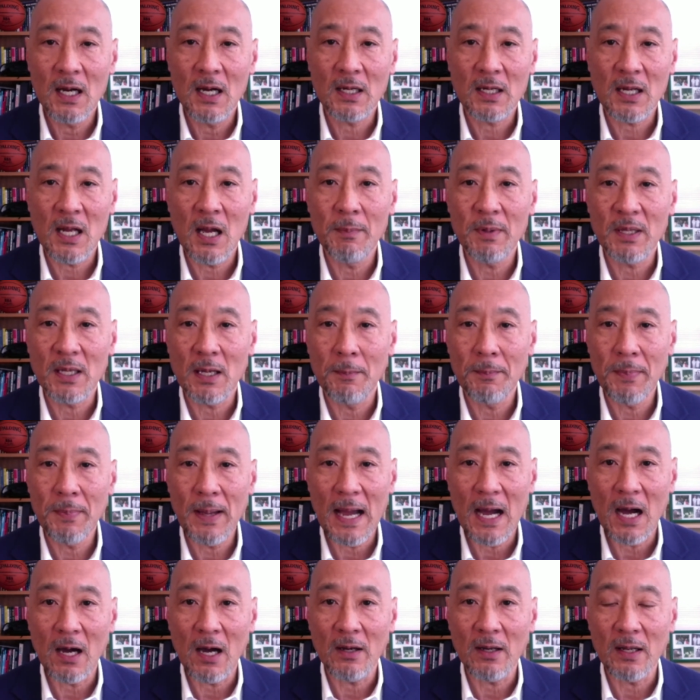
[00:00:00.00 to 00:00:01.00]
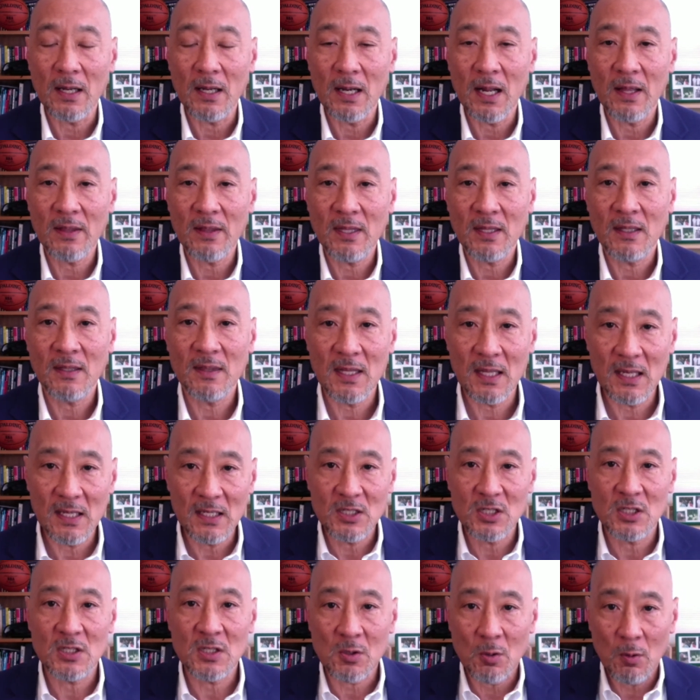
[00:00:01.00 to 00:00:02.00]
coming about. And I think then it
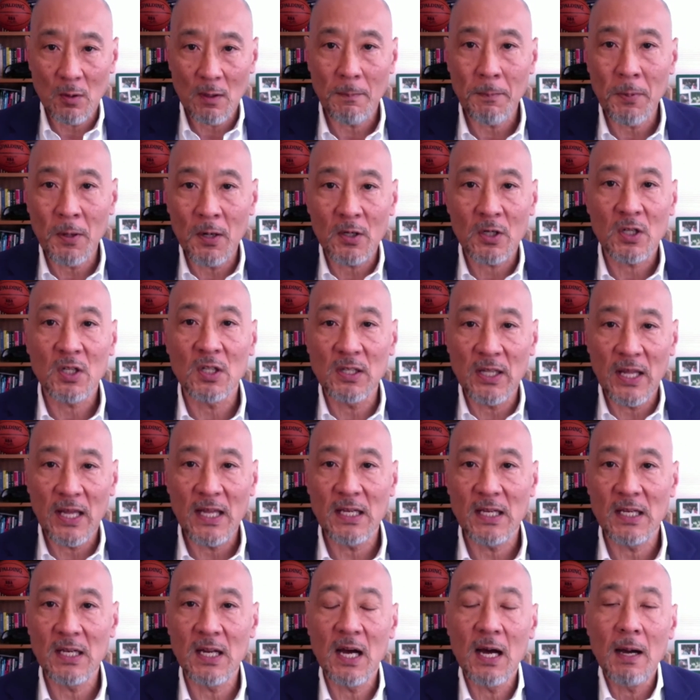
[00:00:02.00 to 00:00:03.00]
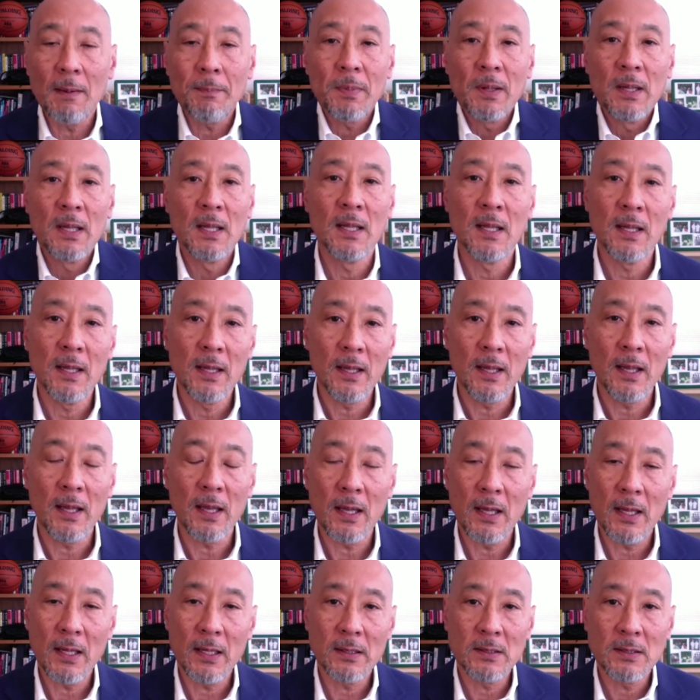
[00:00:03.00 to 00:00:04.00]
just sort of percolated up.
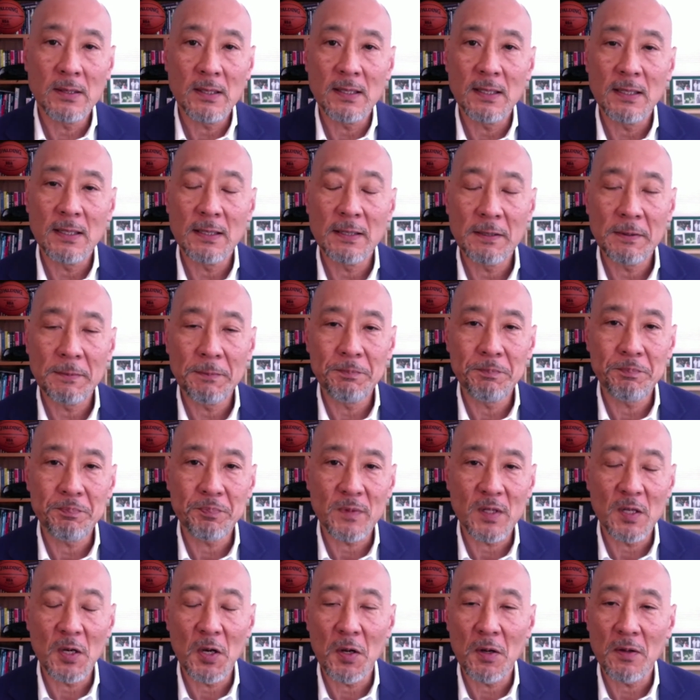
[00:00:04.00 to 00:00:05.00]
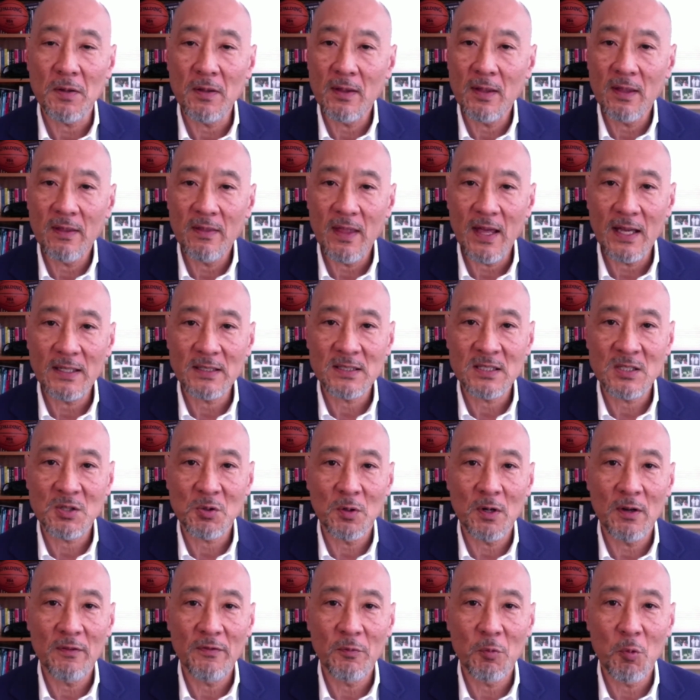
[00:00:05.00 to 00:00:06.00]
And, that's
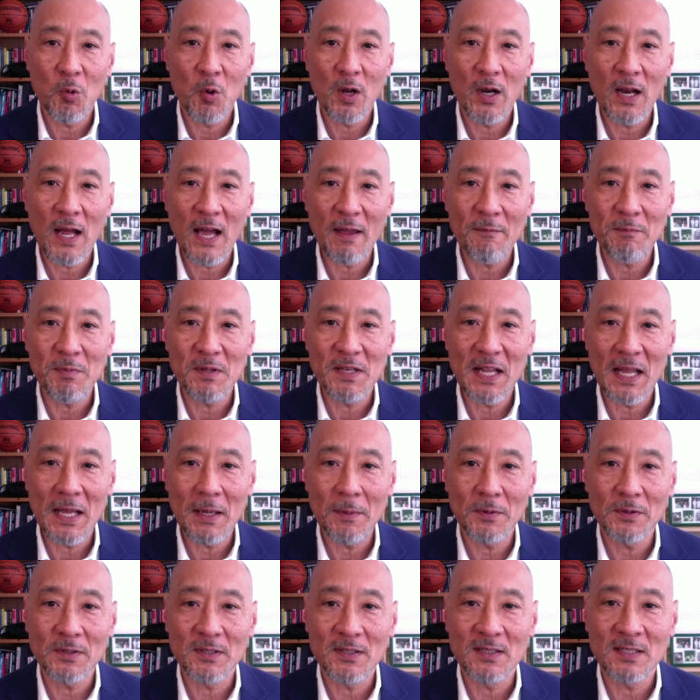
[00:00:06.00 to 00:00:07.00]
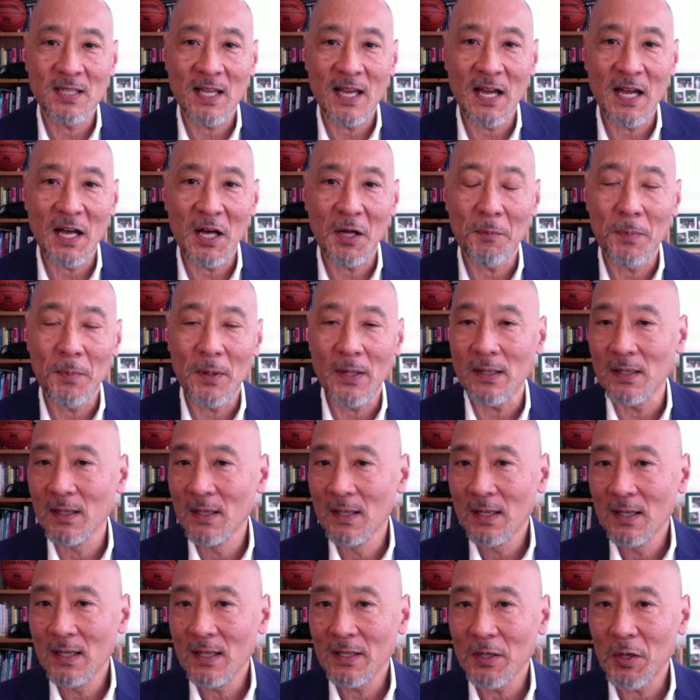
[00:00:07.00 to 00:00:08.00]
sort of what I've been able to tell. But,
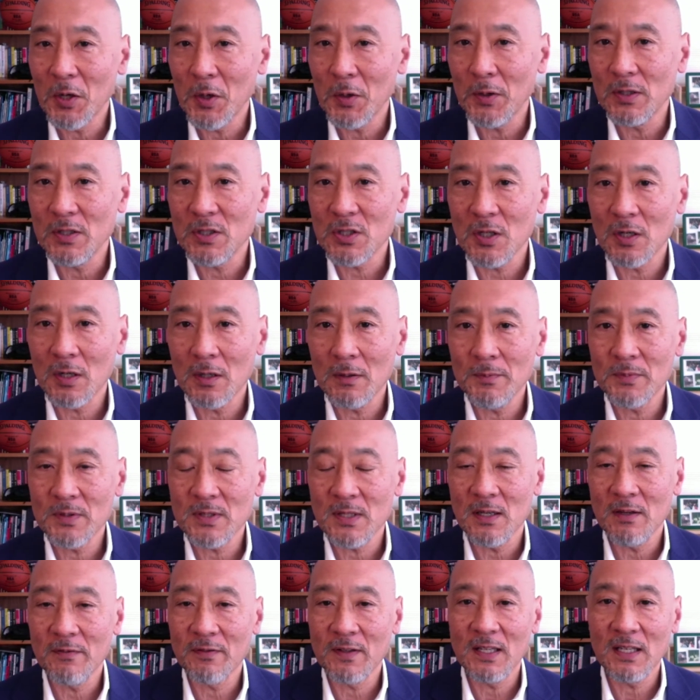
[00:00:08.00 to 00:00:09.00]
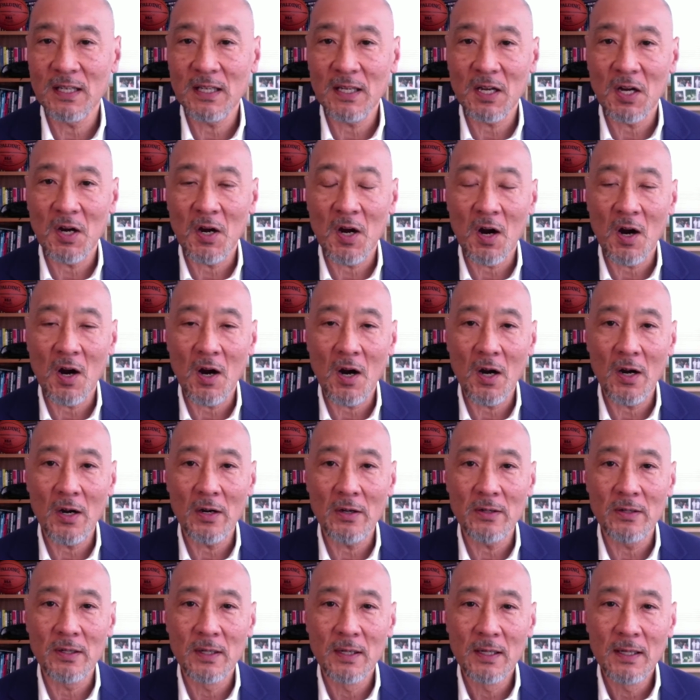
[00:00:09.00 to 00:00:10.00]
in terms of getting a hard